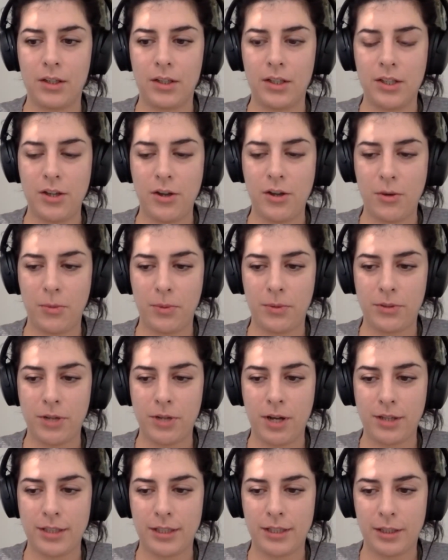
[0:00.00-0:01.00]
We
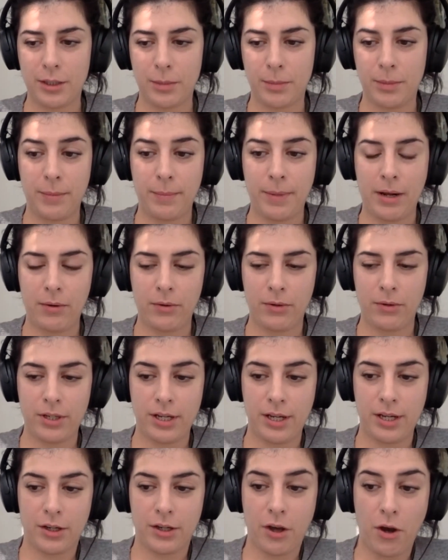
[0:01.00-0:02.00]
talked a little bit about
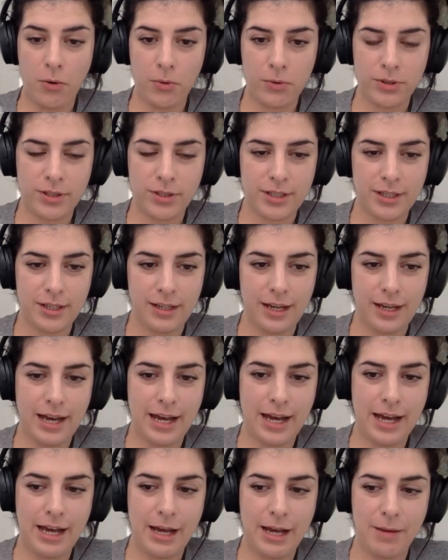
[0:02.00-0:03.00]
codes.
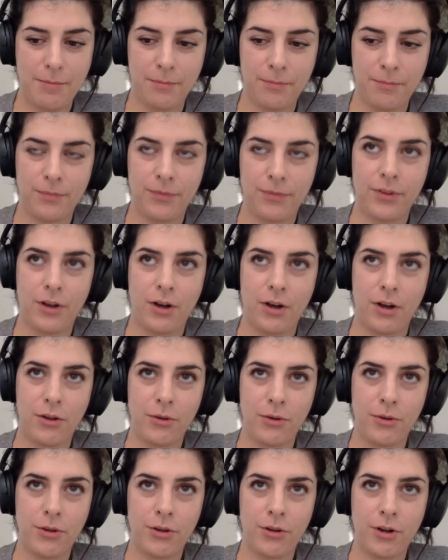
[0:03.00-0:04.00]

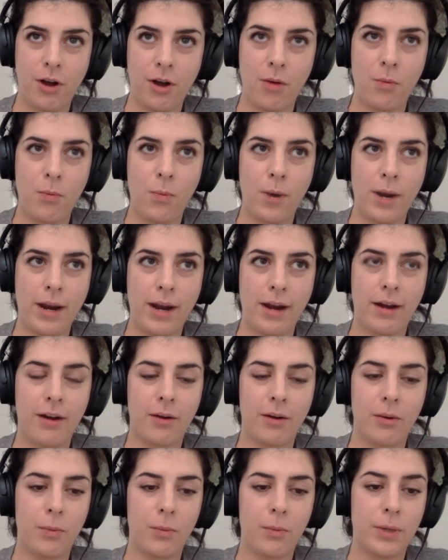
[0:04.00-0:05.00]
Although they're not
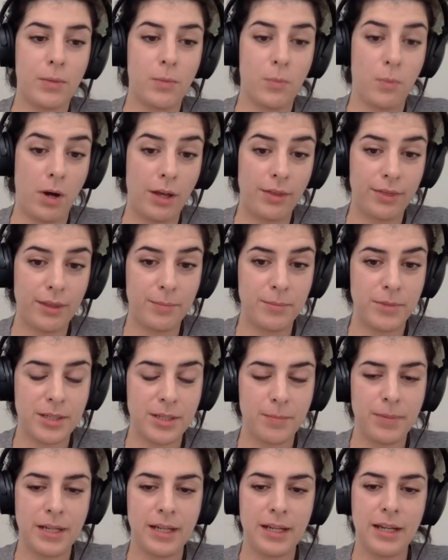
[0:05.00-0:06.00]
where we want them
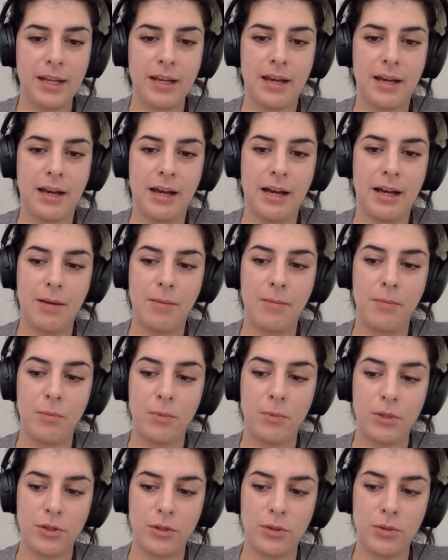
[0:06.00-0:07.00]
to be,
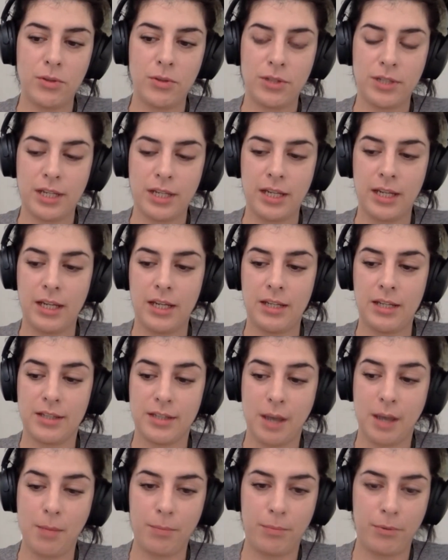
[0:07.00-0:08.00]
we do see
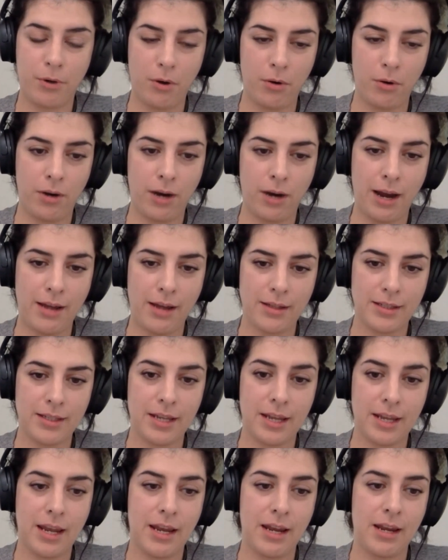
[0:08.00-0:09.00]
some progress
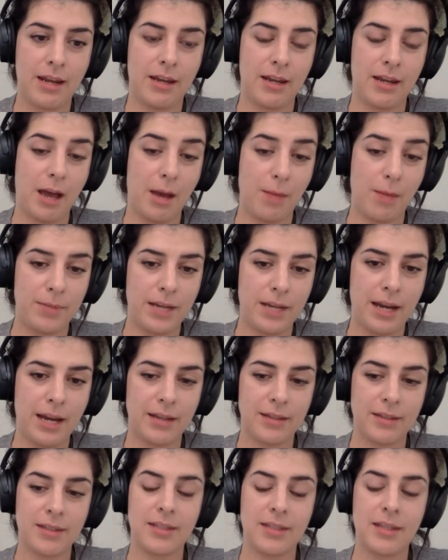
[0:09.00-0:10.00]
in
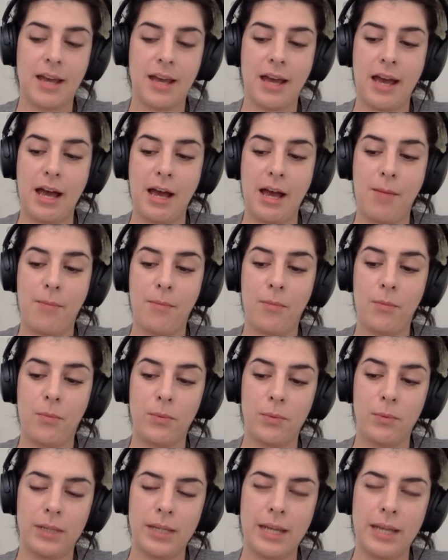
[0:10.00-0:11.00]
updates. We
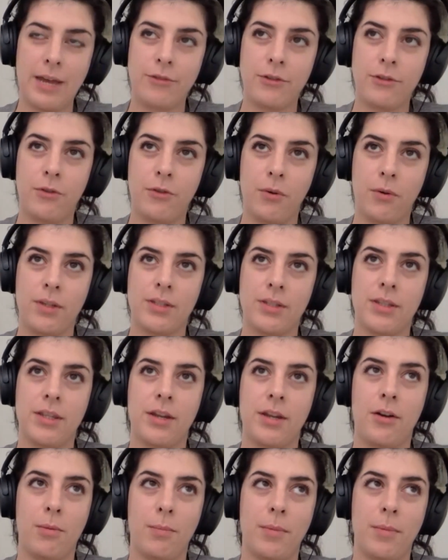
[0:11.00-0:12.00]
really have to focus
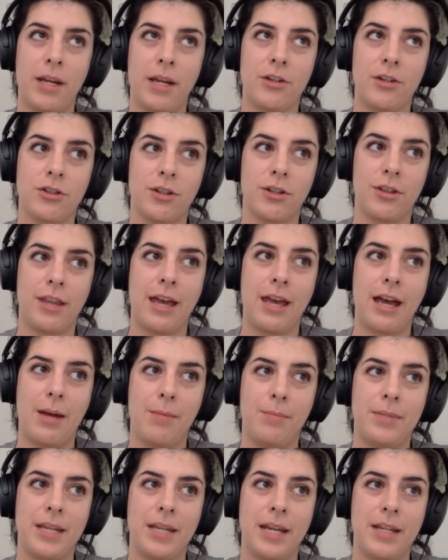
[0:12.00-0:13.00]
there on making sure that
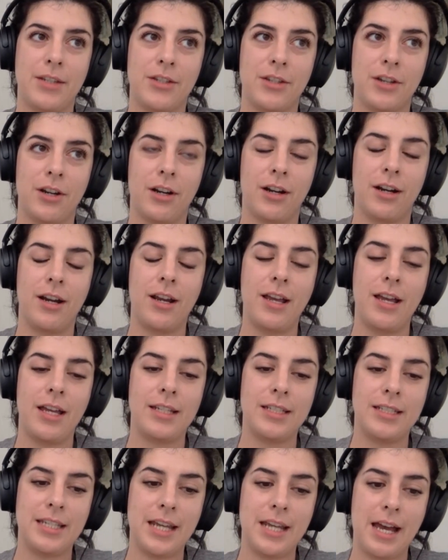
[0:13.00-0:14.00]
updates are
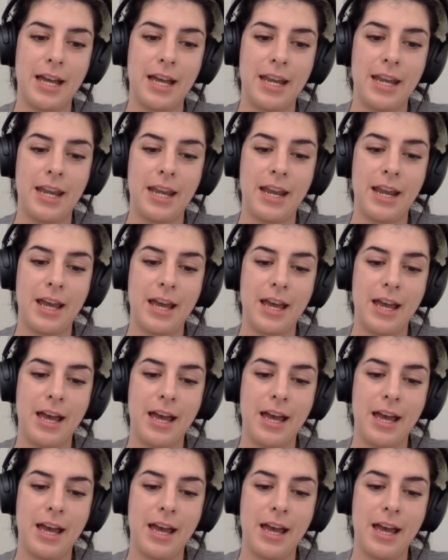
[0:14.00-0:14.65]
done